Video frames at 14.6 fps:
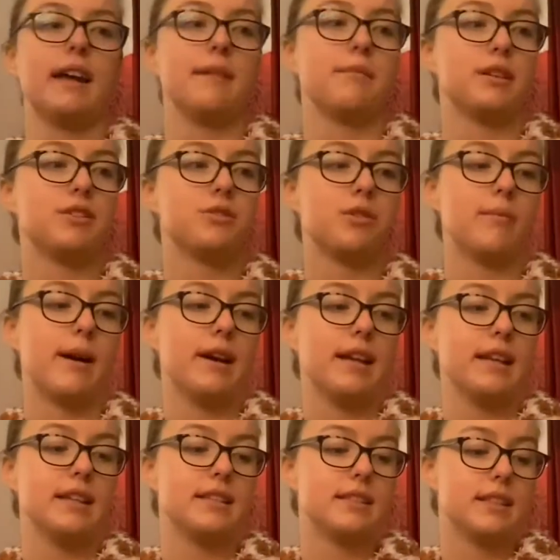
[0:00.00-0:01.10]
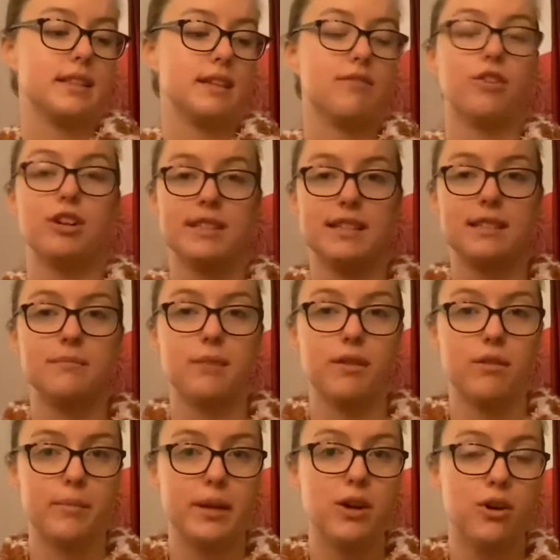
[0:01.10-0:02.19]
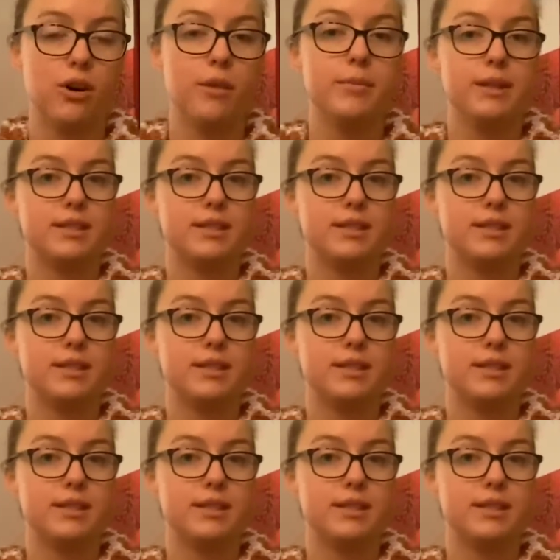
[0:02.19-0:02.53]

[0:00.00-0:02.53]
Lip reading: going to talk about is The Royal Assassin by Robin Hobb. This